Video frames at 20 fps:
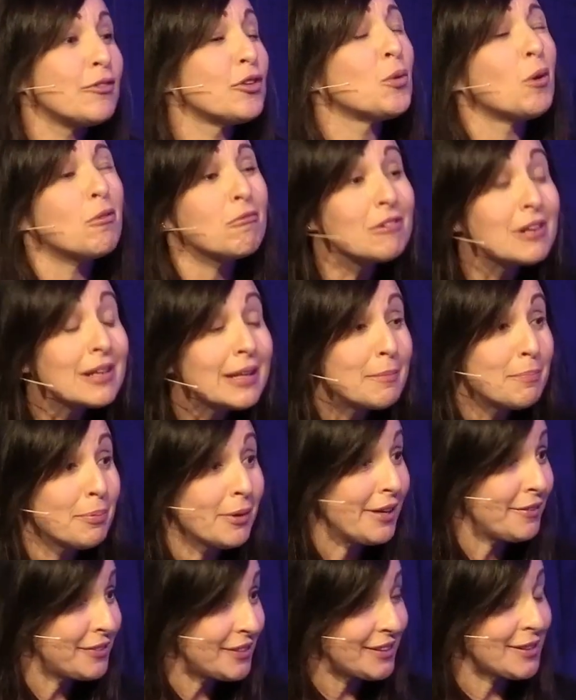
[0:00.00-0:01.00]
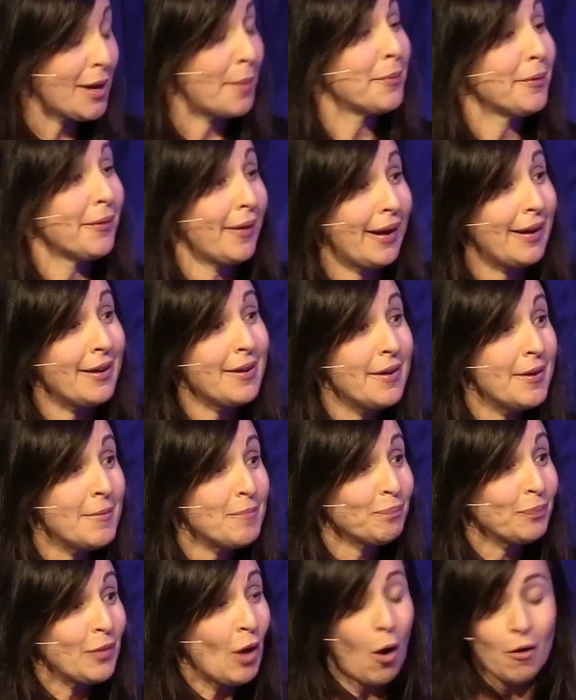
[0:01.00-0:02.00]
you a really brief summary
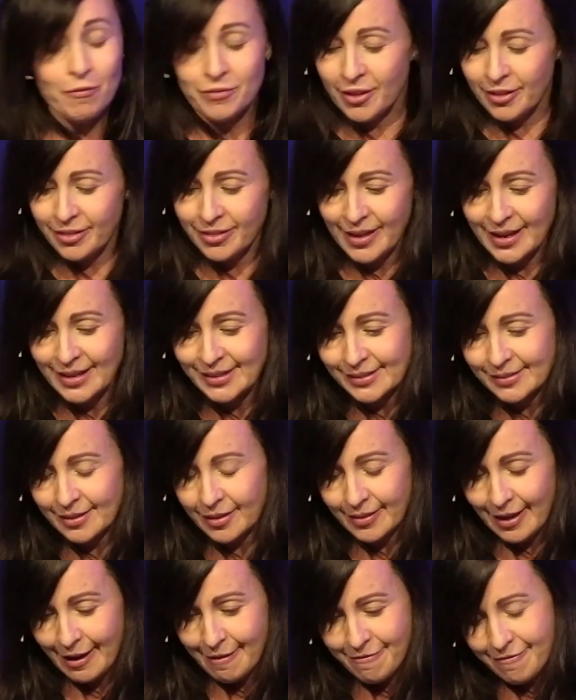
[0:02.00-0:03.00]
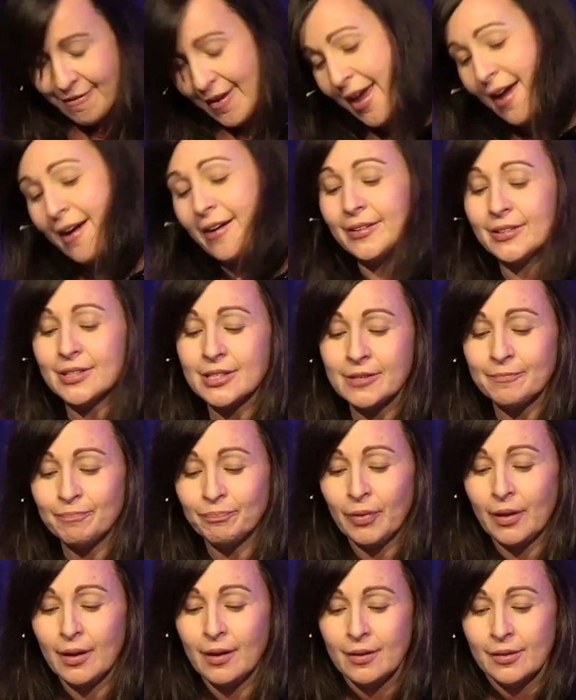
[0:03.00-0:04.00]
of the things that they found.
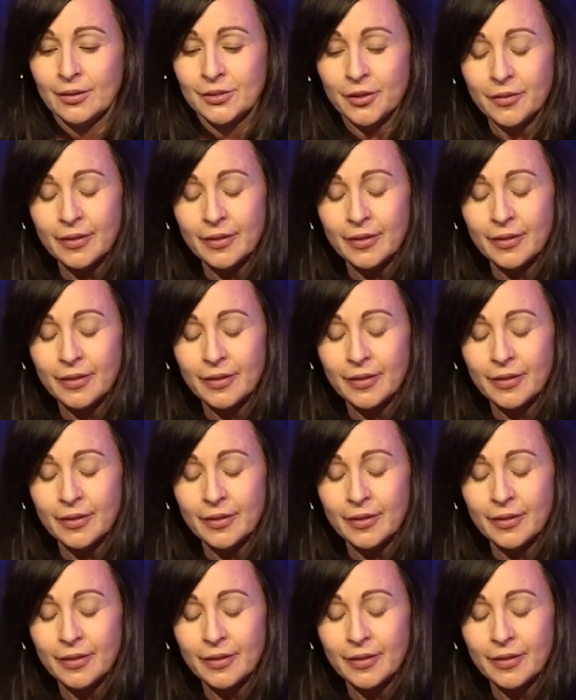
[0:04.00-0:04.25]
So